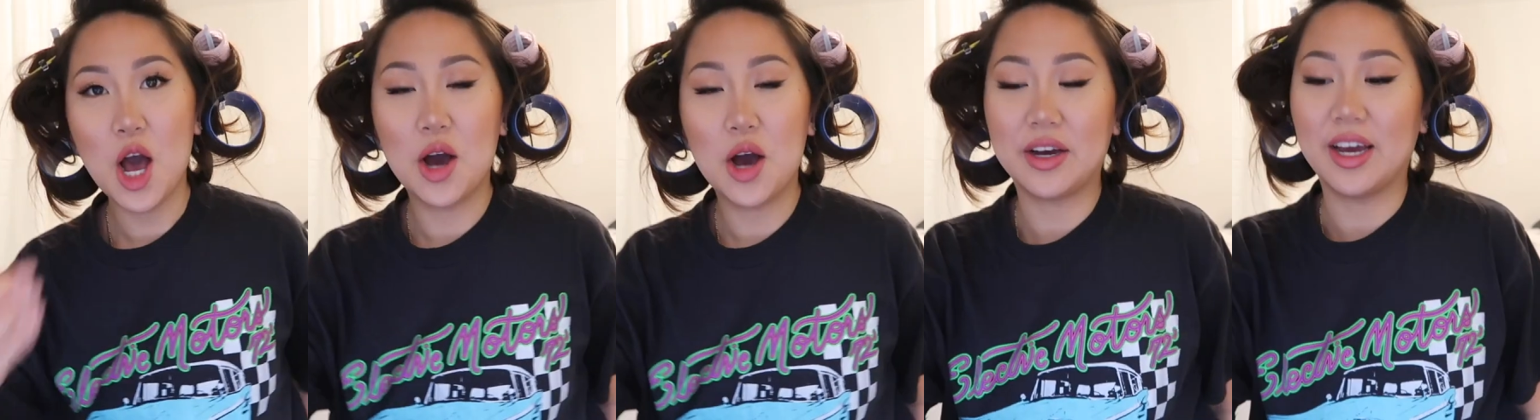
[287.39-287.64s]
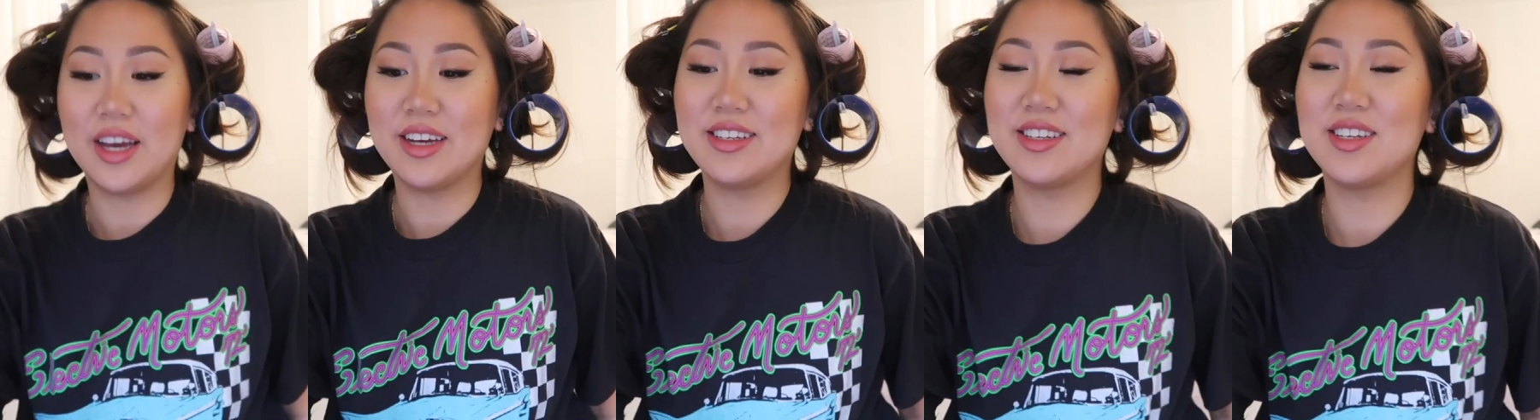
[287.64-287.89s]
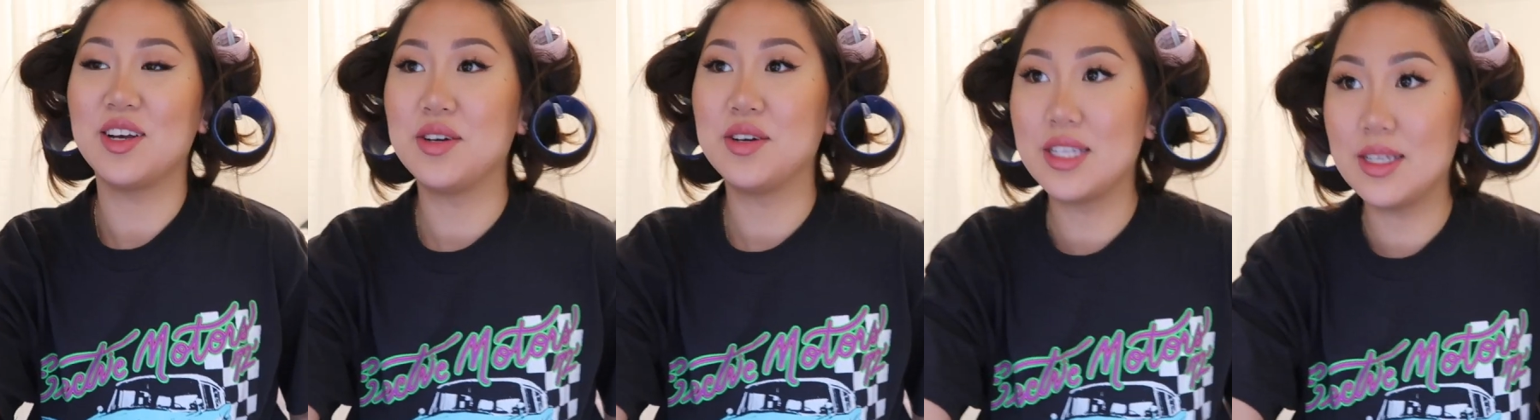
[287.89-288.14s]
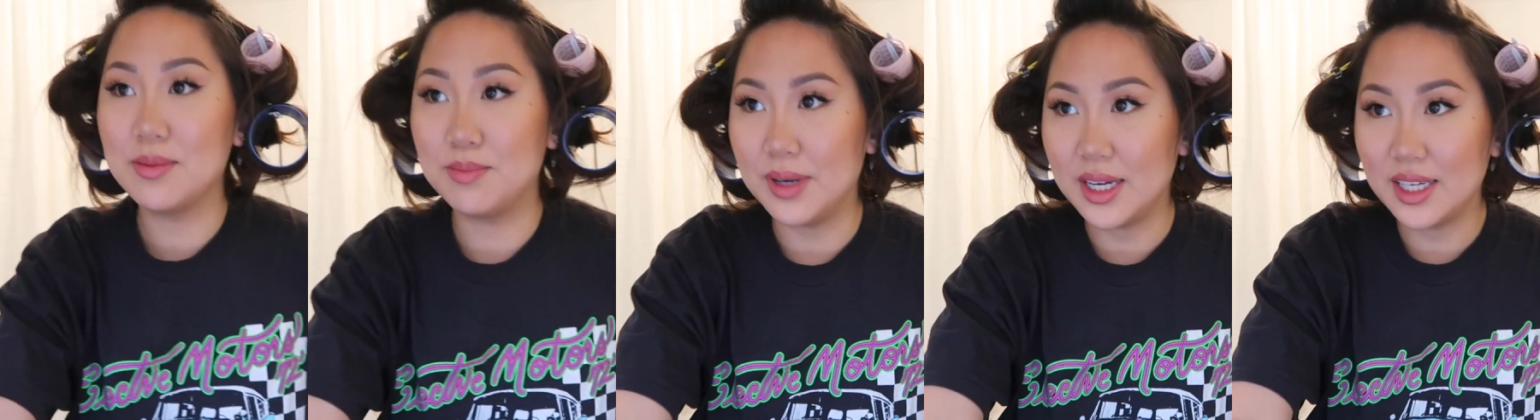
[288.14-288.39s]
Okay, so
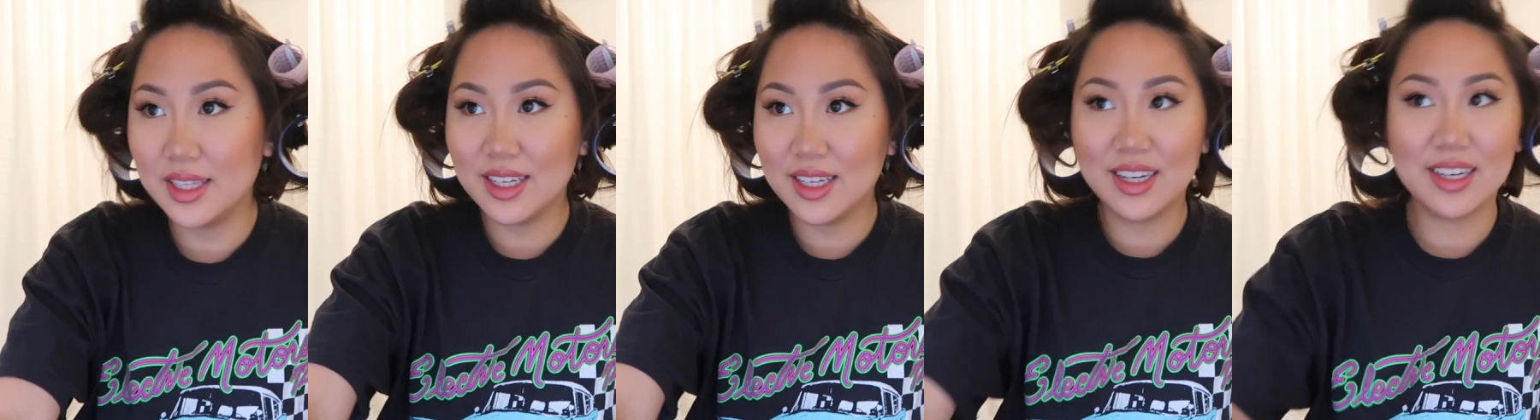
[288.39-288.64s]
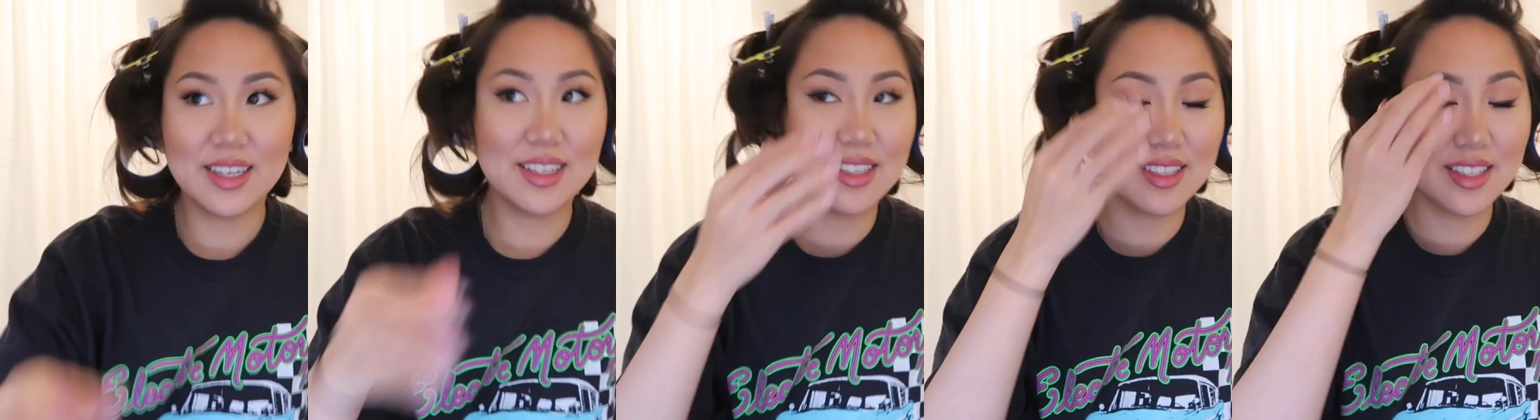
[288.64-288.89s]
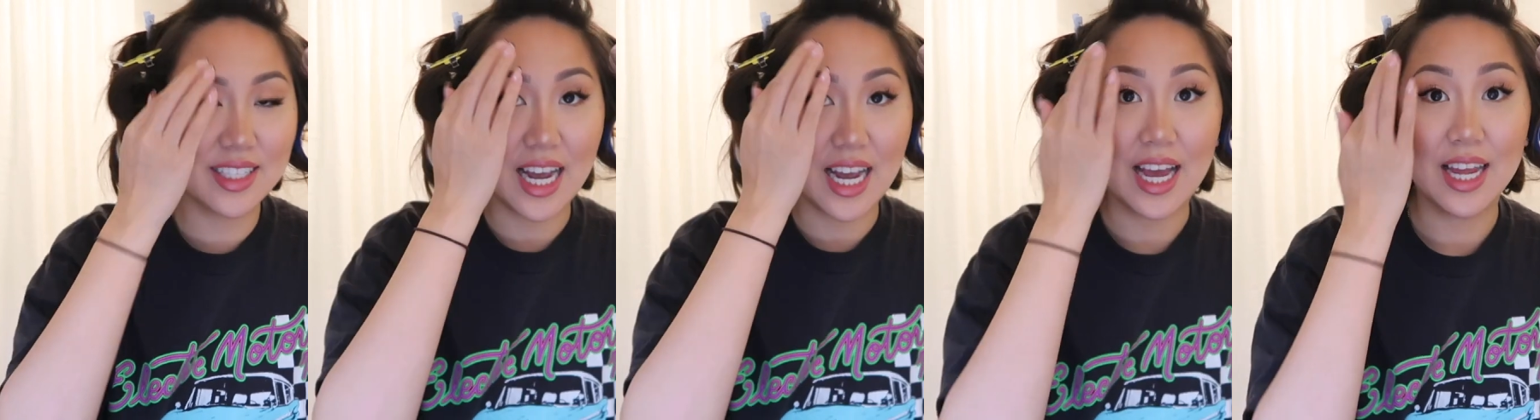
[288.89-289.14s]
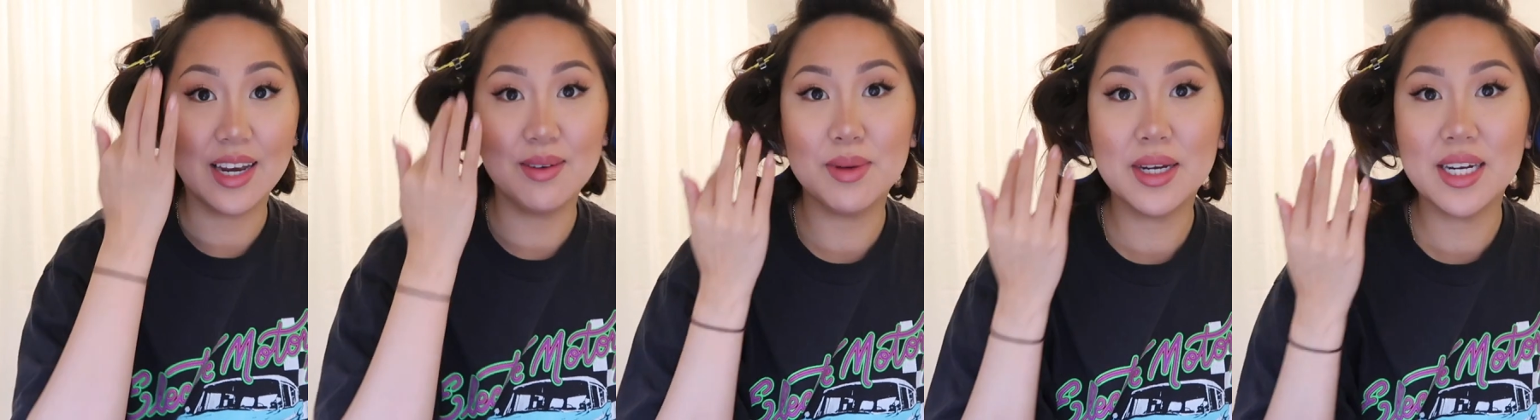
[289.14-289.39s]
it's been like
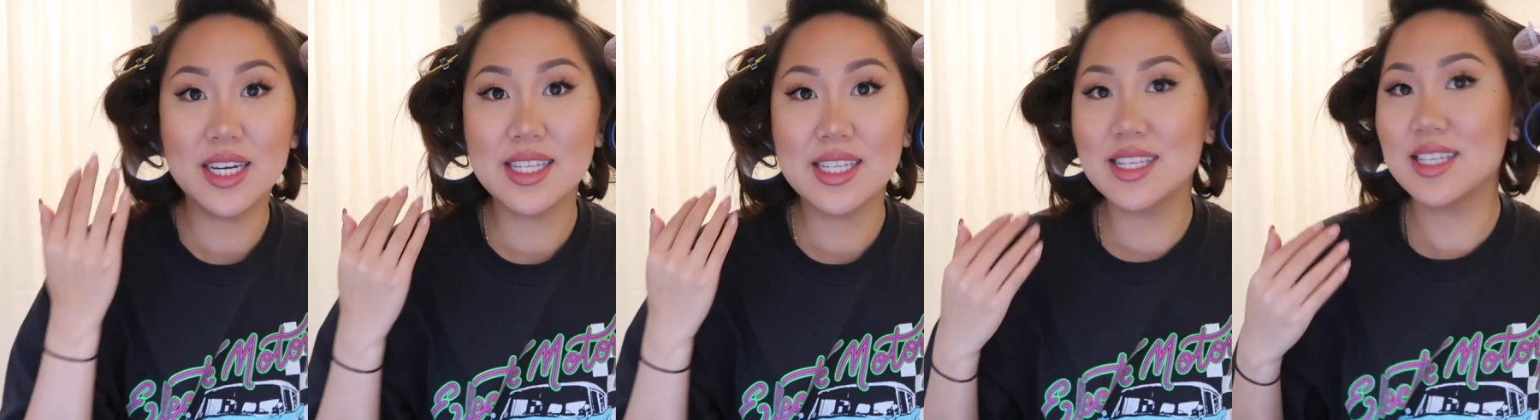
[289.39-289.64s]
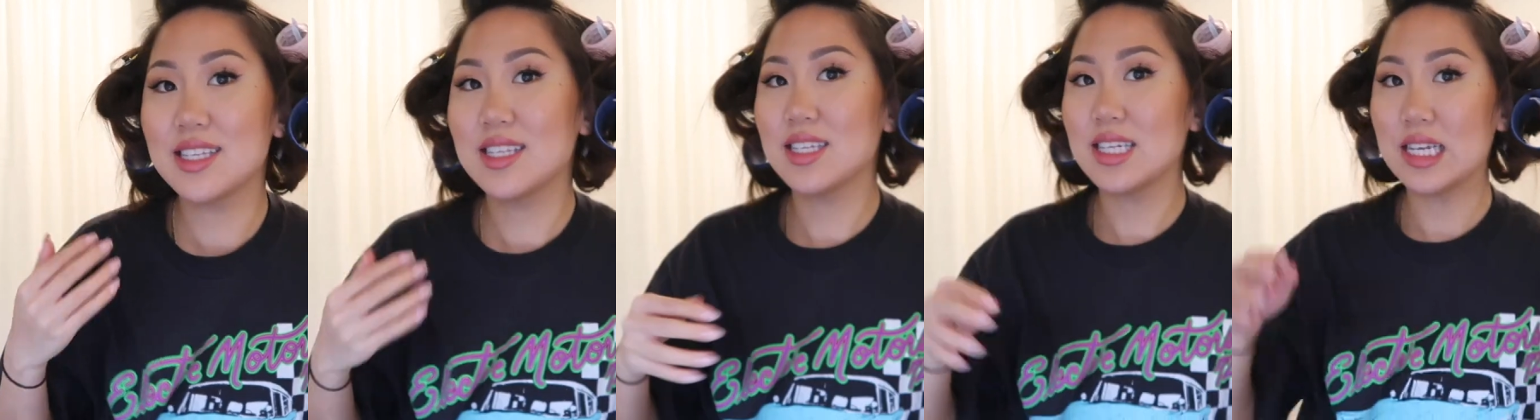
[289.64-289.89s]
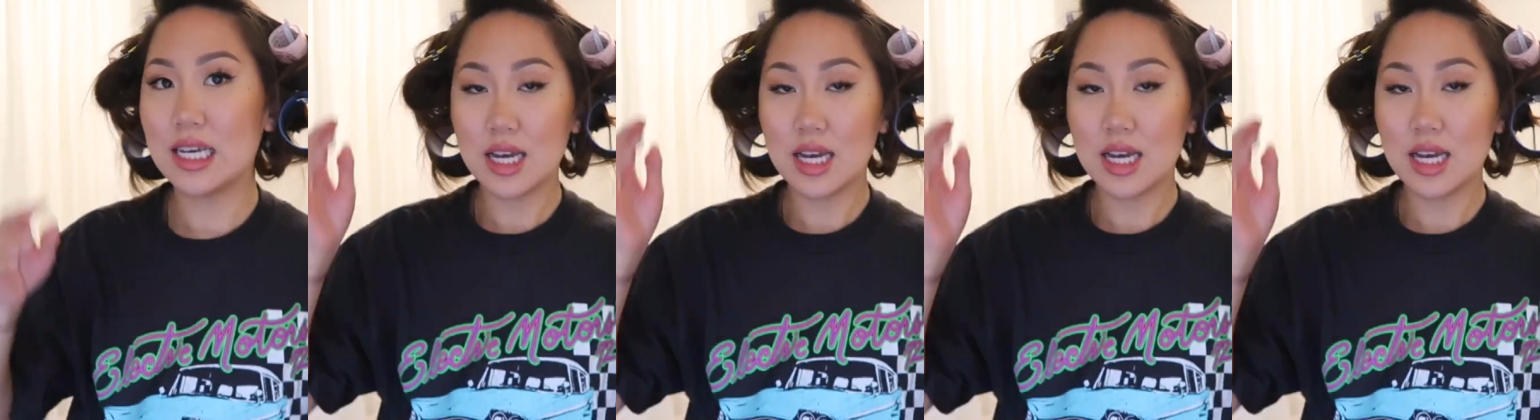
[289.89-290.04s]
10 minutes.